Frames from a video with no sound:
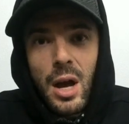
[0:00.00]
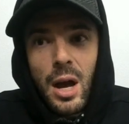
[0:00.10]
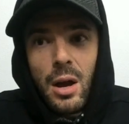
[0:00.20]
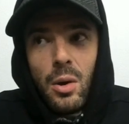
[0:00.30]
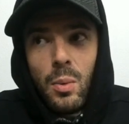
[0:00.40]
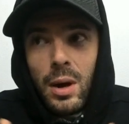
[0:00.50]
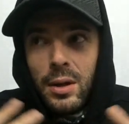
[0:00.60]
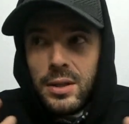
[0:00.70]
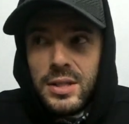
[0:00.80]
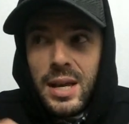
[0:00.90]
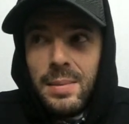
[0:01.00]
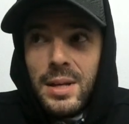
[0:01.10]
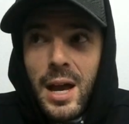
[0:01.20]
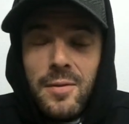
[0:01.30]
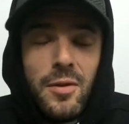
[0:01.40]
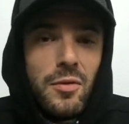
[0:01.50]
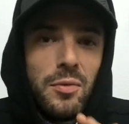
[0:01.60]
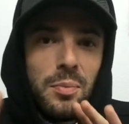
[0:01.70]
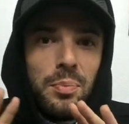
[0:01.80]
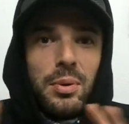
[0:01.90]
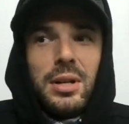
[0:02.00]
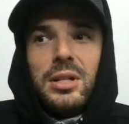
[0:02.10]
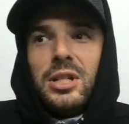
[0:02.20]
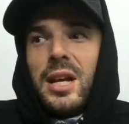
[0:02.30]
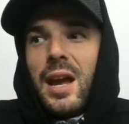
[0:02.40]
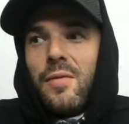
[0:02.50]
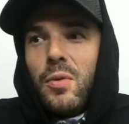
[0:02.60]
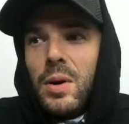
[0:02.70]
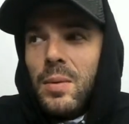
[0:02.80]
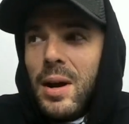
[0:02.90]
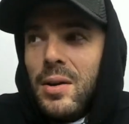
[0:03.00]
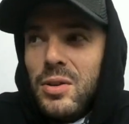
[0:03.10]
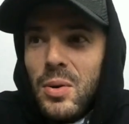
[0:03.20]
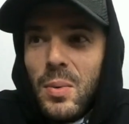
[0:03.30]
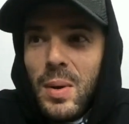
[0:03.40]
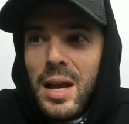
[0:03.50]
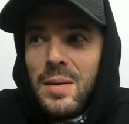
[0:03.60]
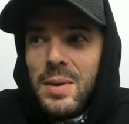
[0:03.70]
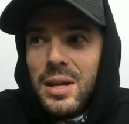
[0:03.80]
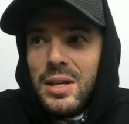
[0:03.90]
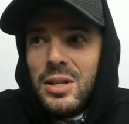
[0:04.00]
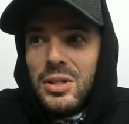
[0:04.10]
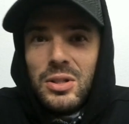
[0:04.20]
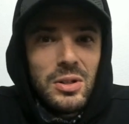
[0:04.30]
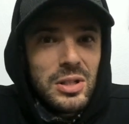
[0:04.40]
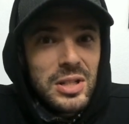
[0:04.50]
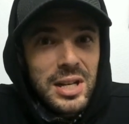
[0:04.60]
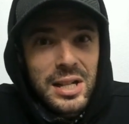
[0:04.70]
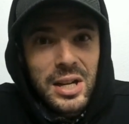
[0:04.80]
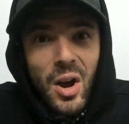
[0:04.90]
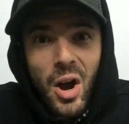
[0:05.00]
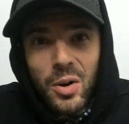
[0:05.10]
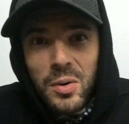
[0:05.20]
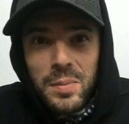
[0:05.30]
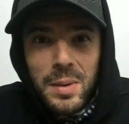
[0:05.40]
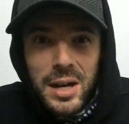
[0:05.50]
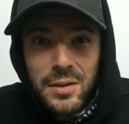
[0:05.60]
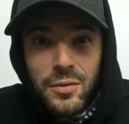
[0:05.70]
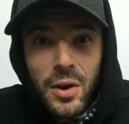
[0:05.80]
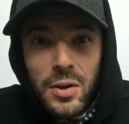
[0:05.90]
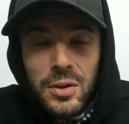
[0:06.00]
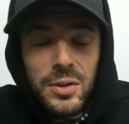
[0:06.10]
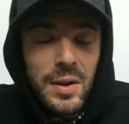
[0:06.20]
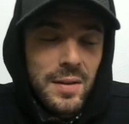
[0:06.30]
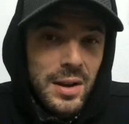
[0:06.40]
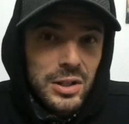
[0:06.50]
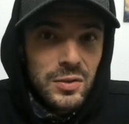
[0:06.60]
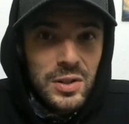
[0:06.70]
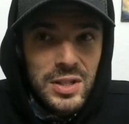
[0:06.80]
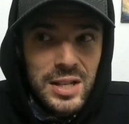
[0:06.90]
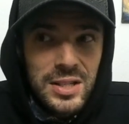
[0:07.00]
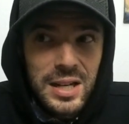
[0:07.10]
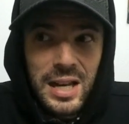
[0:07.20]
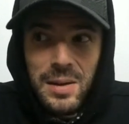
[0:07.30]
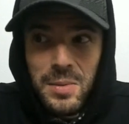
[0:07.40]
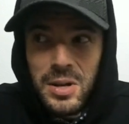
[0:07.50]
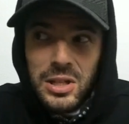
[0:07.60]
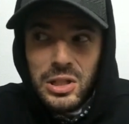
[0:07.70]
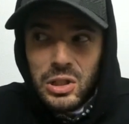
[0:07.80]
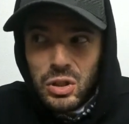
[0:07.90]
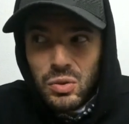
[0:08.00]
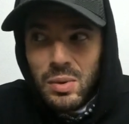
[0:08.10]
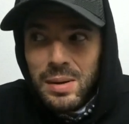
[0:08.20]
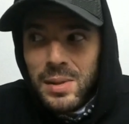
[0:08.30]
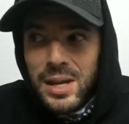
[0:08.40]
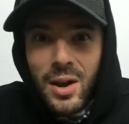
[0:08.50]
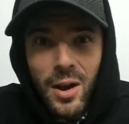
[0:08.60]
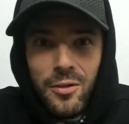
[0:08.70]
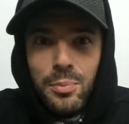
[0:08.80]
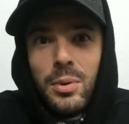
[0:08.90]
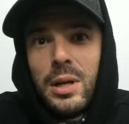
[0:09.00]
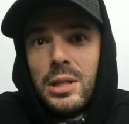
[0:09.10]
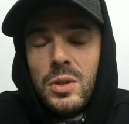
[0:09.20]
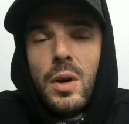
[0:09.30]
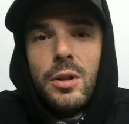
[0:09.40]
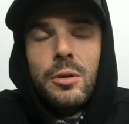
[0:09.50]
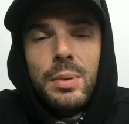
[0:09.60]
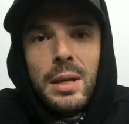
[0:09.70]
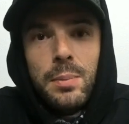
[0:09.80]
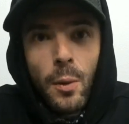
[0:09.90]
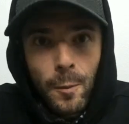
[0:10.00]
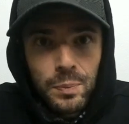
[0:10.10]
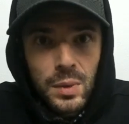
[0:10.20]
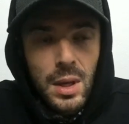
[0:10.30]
uh, while at the same time of pushing everyone around you away because you're insanely awkward by default. You have extroverted sensing demon. It's extremely off-putting to other people,